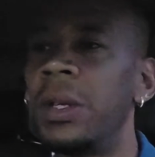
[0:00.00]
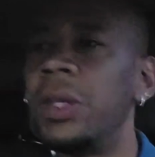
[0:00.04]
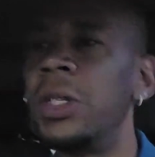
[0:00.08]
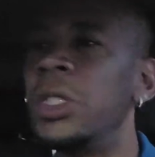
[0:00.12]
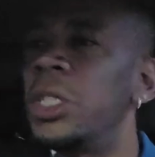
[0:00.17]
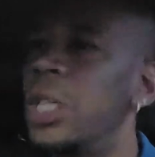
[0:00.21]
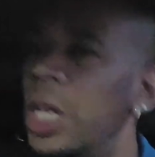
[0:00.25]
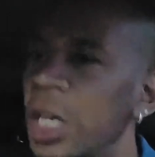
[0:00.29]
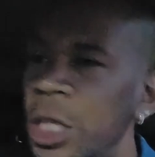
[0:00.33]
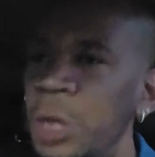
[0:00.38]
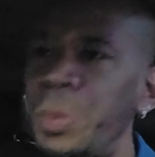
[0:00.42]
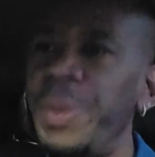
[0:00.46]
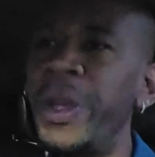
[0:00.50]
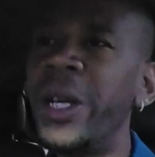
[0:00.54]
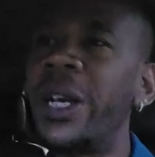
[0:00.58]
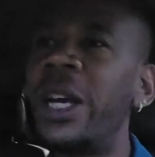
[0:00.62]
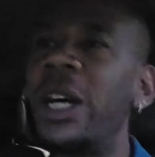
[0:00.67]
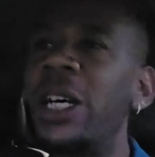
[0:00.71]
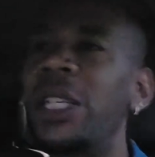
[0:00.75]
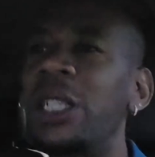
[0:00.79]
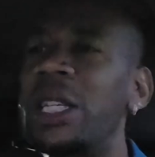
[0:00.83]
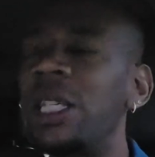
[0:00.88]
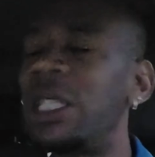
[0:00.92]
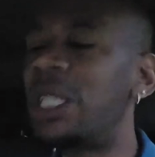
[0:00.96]
Just
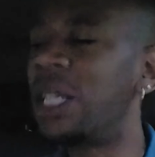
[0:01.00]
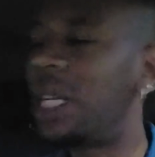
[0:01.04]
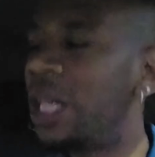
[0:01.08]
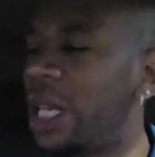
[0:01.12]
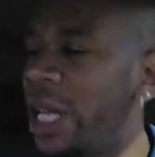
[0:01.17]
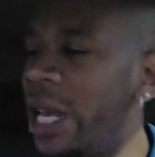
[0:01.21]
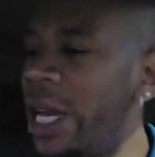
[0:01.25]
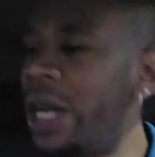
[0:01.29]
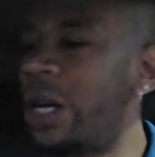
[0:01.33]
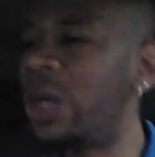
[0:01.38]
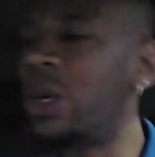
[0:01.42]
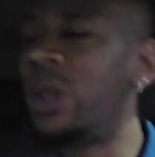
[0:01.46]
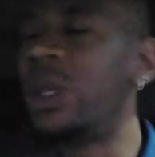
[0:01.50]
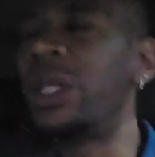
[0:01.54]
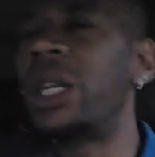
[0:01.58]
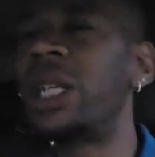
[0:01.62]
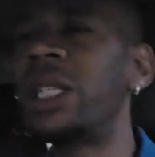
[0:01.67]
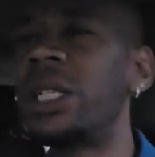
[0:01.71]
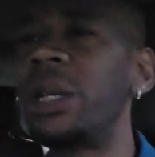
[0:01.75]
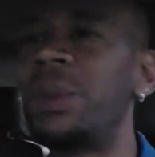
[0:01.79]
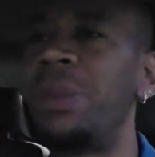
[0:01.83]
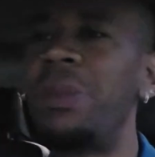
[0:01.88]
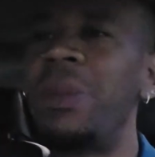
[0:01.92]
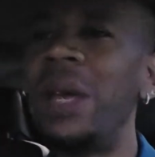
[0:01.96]
because it's legal
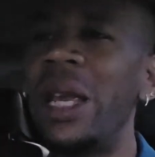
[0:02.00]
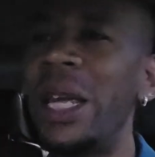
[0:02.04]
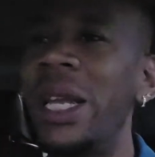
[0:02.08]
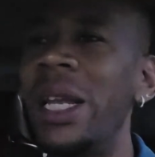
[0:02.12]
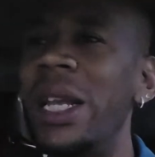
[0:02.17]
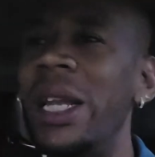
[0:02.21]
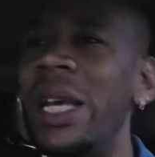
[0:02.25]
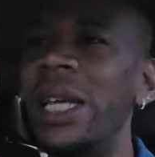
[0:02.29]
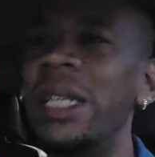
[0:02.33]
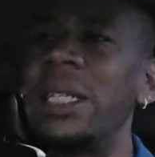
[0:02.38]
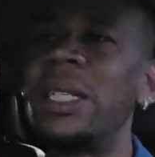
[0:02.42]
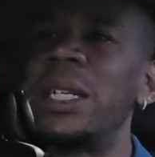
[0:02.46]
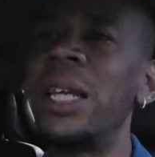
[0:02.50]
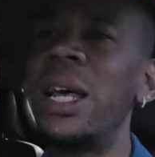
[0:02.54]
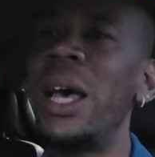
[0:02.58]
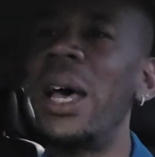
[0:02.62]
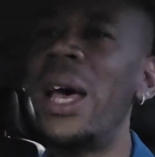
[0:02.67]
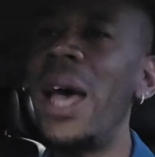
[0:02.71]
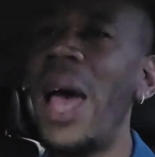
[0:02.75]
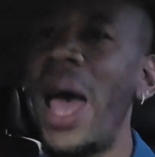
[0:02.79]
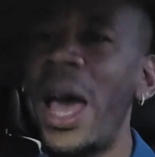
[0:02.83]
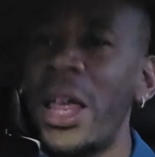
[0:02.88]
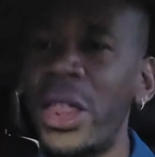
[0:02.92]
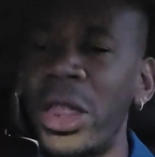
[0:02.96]
doesn't mean it's
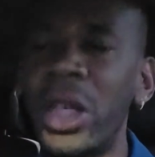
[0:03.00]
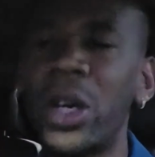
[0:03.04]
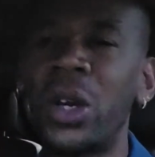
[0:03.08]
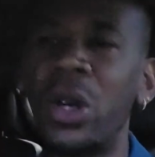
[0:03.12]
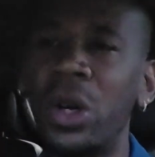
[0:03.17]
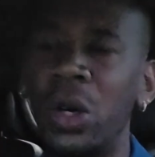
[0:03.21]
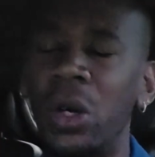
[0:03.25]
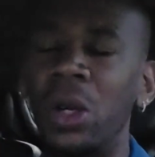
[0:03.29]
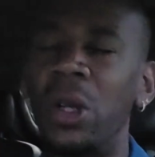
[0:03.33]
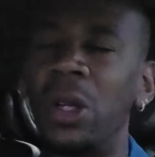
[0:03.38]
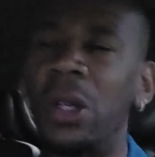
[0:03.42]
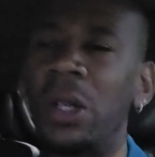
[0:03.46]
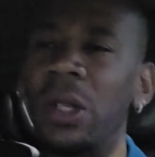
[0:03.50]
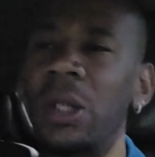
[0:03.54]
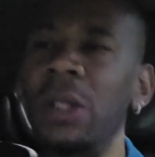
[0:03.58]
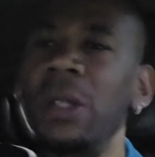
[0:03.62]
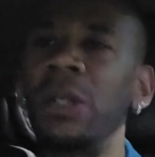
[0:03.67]
ethical.